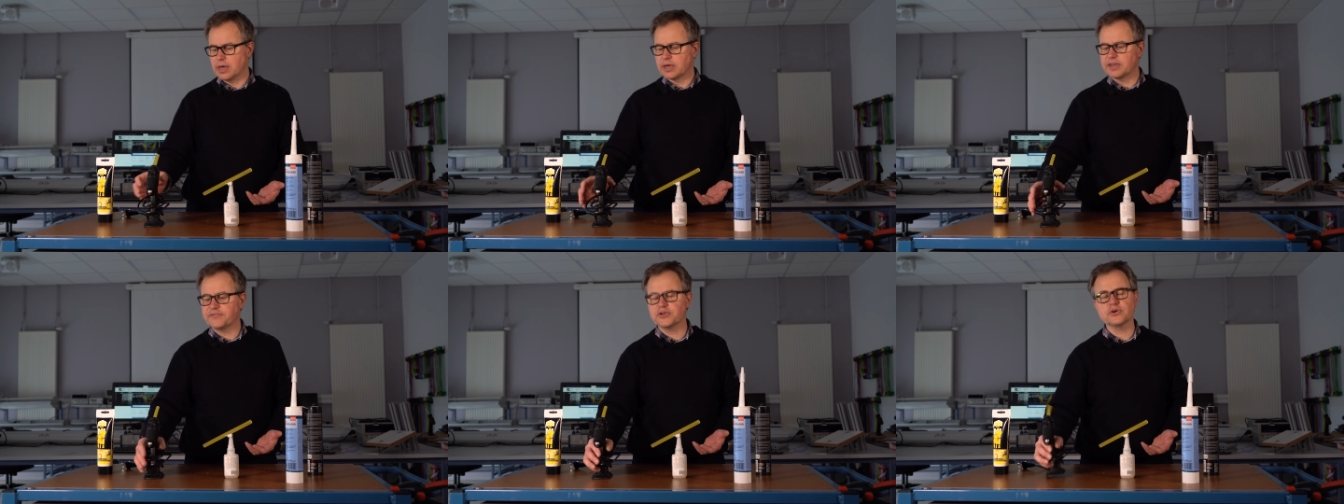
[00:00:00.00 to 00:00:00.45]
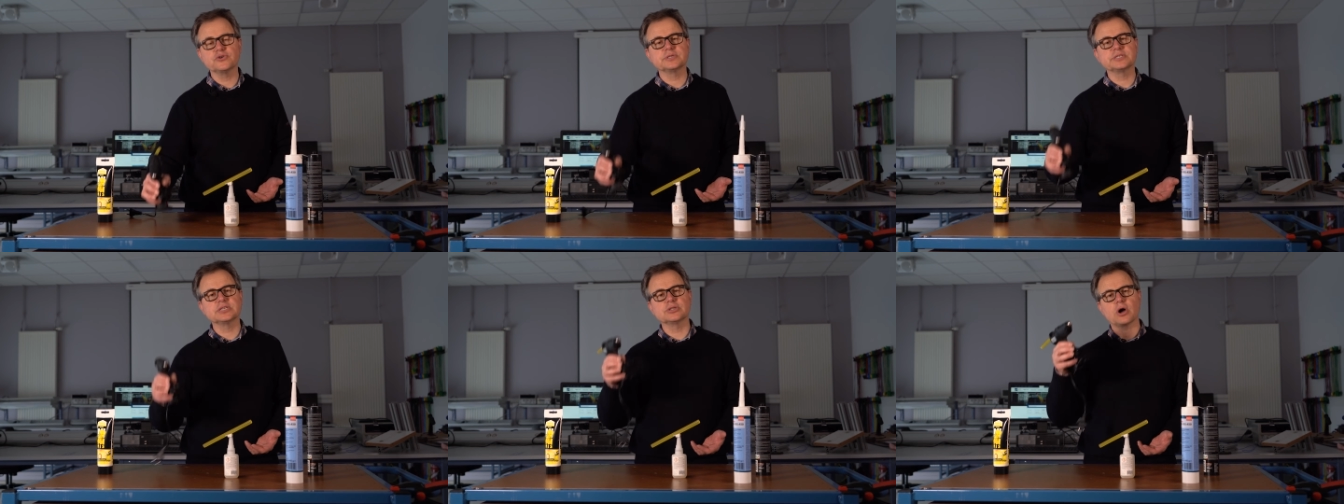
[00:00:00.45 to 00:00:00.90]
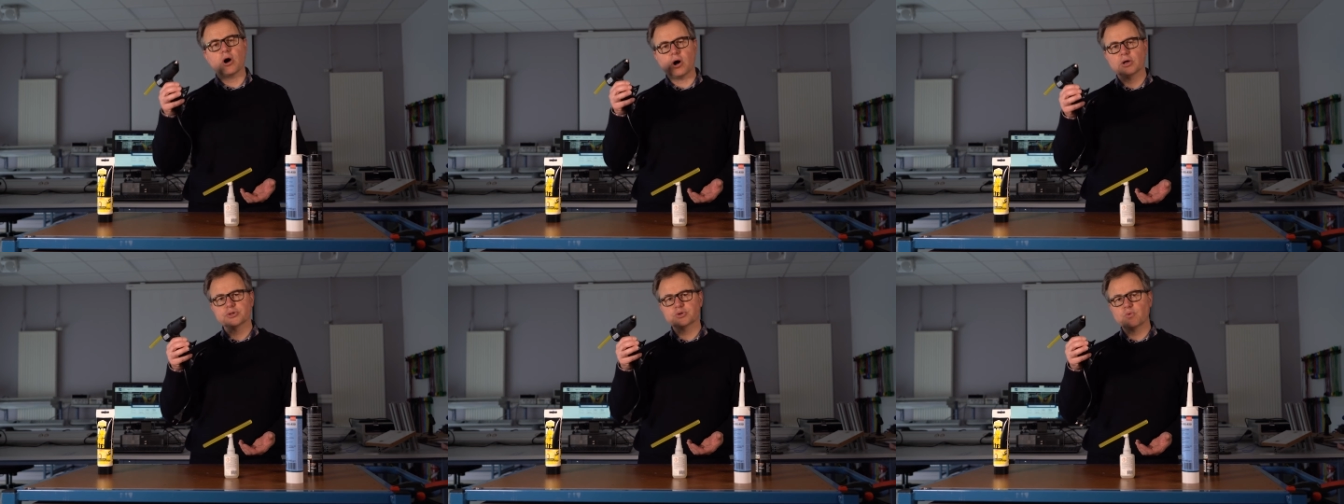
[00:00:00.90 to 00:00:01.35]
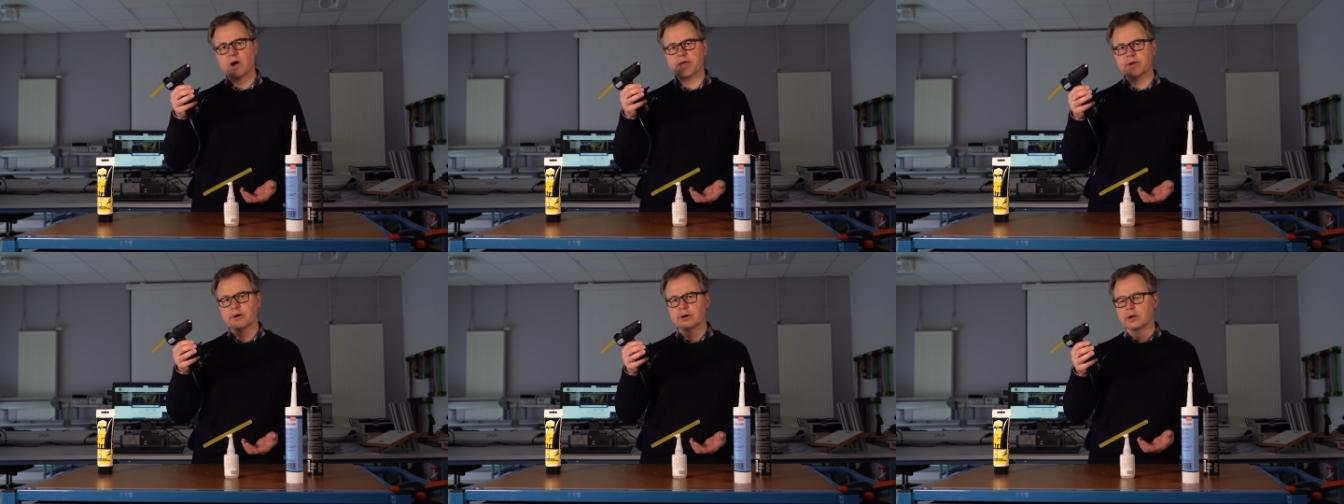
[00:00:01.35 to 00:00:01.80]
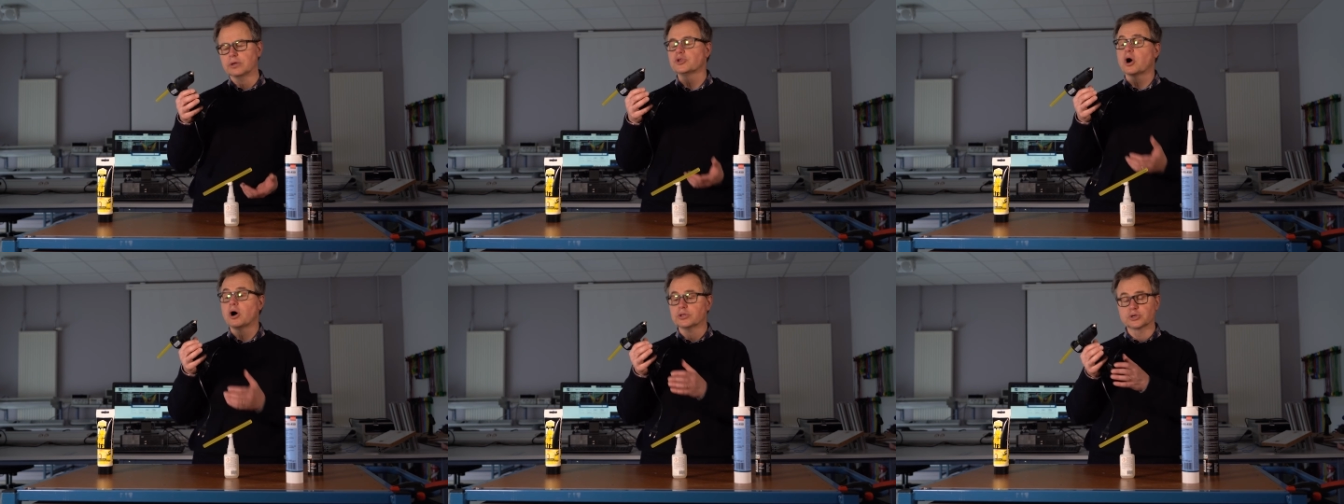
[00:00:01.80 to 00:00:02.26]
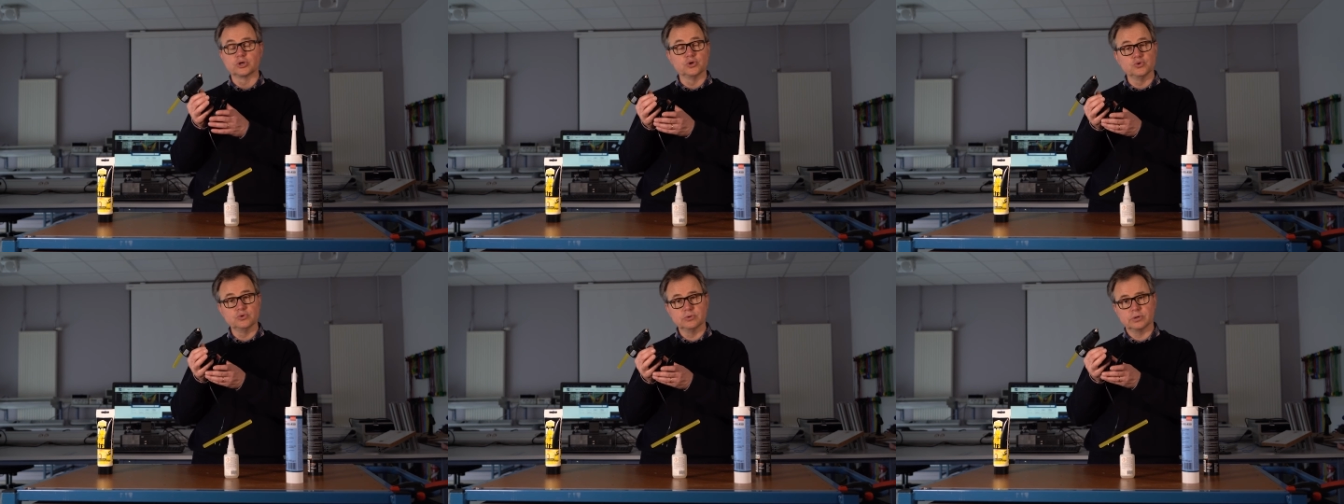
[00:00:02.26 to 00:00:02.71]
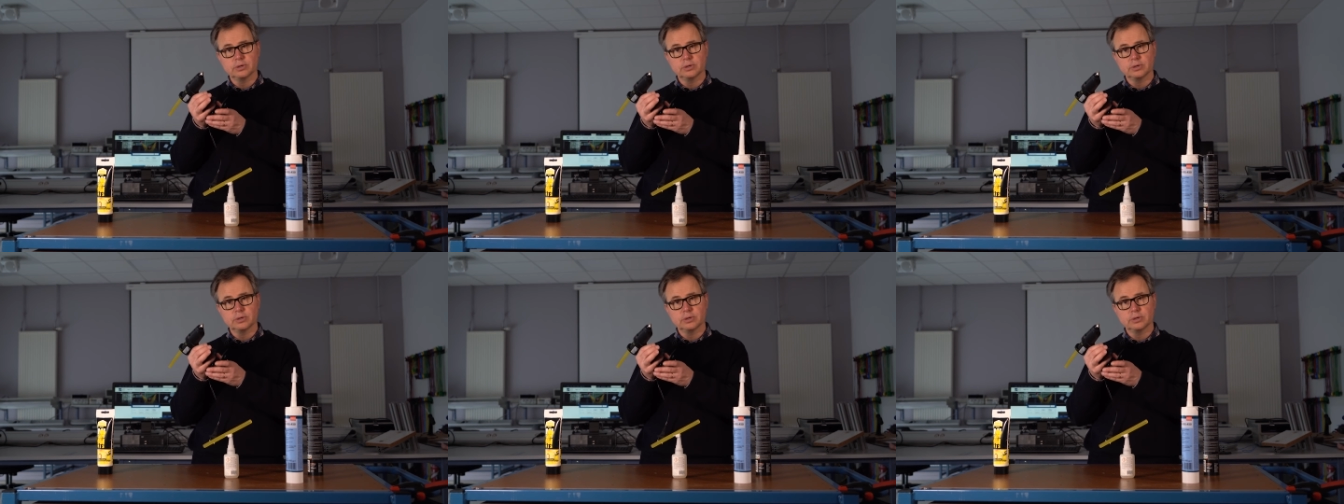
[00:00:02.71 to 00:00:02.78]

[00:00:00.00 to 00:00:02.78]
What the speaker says: If you're using the hot wire, the hot glue,